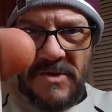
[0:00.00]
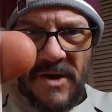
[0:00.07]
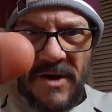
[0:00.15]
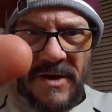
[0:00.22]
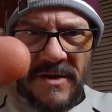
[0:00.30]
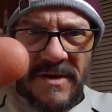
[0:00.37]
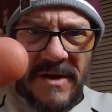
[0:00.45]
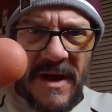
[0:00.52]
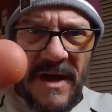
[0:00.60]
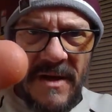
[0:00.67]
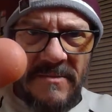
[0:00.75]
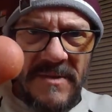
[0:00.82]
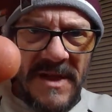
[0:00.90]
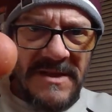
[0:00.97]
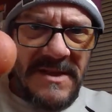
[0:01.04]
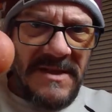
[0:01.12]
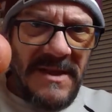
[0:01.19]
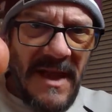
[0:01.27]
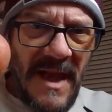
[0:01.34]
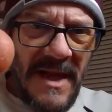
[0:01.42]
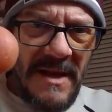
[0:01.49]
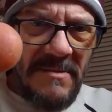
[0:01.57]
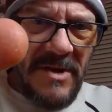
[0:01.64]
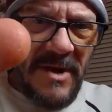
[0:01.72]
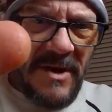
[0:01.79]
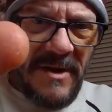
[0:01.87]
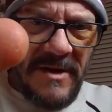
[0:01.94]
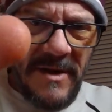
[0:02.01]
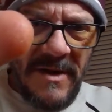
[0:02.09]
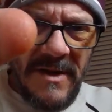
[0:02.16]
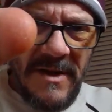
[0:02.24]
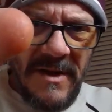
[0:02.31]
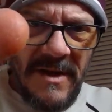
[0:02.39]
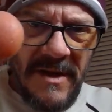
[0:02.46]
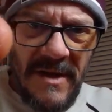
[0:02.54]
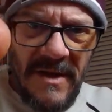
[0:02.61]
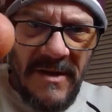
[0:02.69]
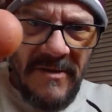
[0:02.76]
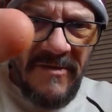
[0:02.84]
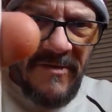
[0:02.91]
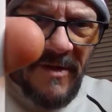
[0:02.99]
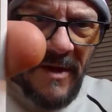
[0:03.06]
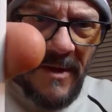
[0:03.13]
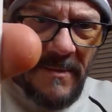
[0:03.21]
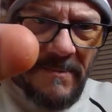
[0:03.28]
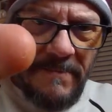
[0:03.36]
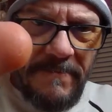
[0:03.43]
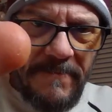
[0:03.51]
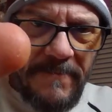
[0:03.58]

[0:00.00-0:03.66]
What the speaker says: card. That's his lineup card from